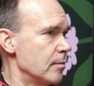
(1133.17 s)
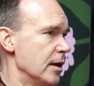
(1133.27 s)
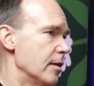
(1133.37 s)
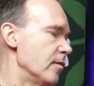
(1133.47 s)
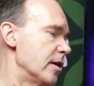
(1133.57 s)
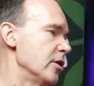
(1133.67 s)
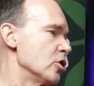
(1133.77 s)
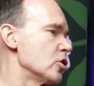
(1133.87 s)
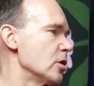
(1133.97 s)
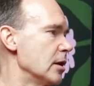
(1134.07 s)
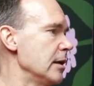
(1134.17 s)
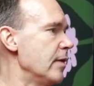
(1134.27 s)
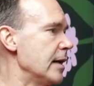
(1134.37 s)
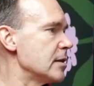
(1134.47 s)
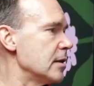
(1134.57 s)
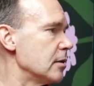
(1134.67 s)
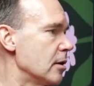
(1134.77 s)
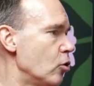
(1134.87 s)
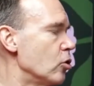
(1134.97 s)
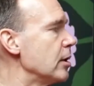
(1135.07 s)
various events that
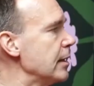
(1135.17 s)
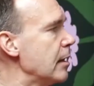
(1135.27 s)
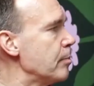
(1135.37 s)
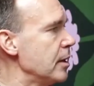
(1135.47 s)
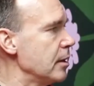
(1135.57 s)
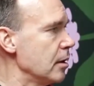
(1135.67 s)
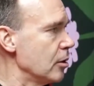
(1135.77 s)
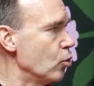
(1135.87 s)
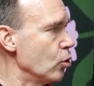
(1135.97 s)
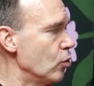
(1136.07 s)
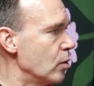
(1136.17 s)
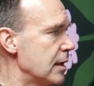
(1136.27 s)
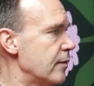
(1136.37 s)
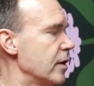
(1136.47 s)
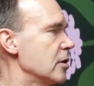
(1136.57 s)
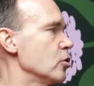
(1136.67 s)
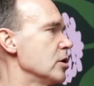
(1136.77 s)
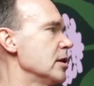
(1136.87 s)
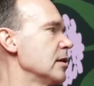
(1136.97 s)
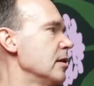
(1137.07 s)
are already happening like all over Africa. So it's
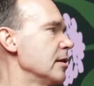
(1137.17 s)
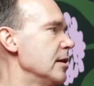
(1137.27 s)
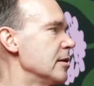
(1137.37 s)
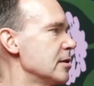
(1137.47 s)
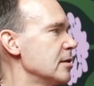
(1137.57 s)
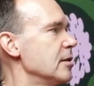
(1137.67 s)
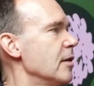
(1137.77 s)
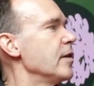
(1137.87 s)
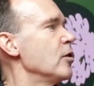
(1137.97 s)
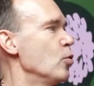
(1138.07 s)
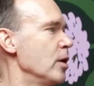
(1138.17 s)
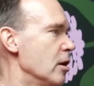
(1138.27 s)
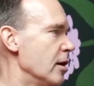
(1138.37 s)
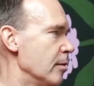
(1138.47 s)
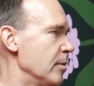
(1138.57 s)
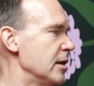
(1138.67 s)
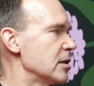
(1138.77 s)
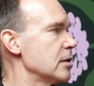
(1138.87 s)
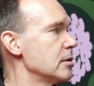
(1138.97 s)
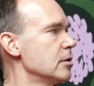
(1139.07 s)
not like there's nothing going on. I mean,
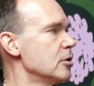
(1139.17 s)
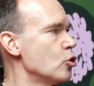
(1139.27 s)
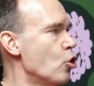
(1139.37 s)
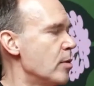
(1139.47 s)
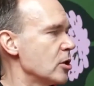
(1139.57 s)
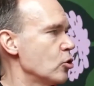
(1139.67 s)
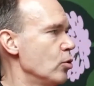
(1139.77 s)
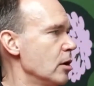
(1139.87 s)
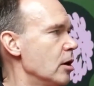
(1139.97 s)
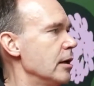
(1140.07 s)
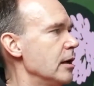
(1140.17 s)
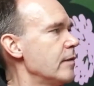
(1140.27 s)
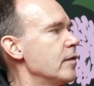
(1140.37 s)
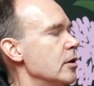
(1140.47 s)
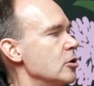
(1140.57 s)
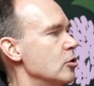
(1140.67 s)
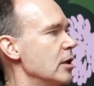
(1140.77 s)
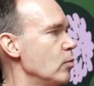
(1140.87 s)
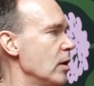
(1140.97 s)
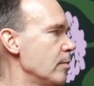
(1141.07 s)
there's so much going on in Africa. So then we have